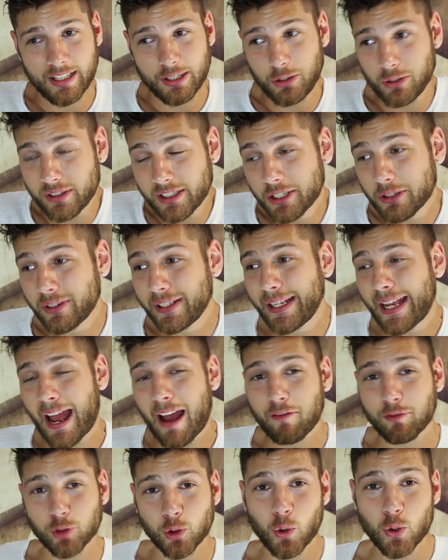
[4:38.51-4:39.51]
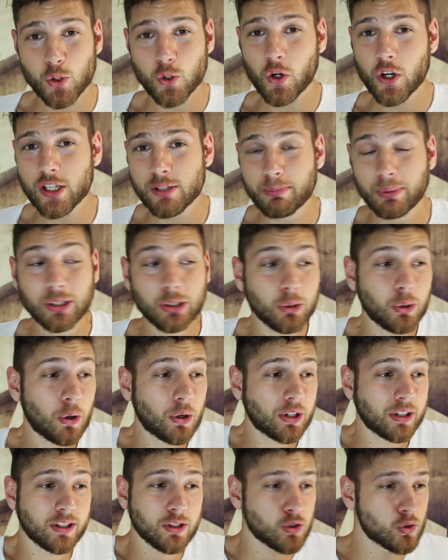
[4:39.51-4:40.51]
You literally have no choice but to
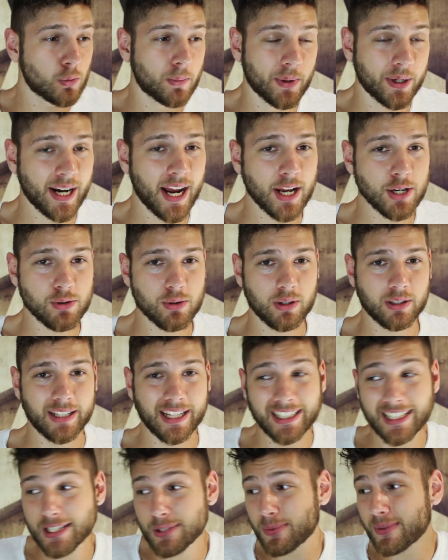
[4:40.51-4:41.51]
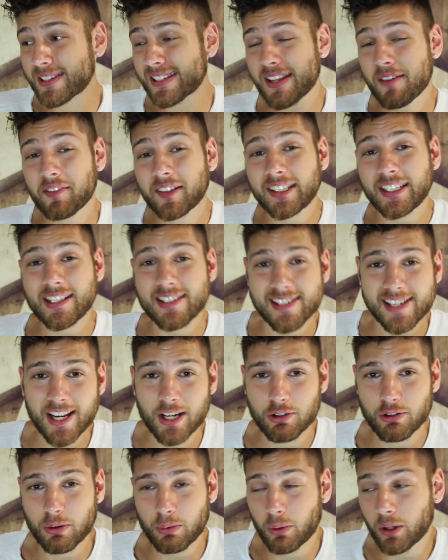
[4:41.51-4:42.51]
go to the supernatural. Like, this was seventeenth
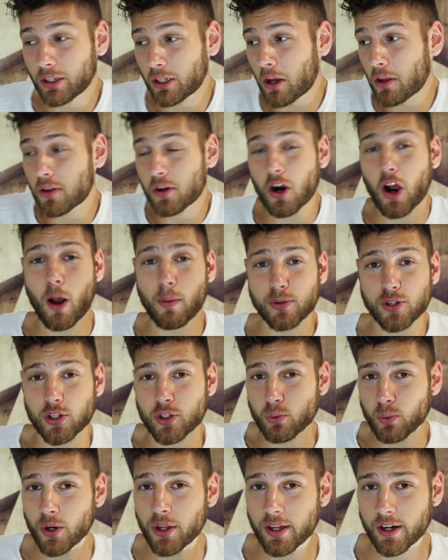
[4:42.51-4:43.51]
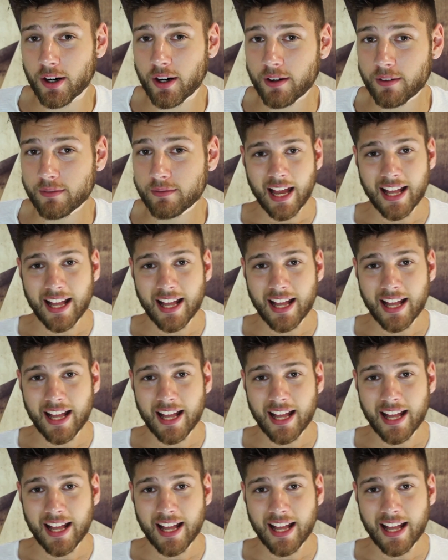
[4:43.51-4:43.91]
century. What other options were there?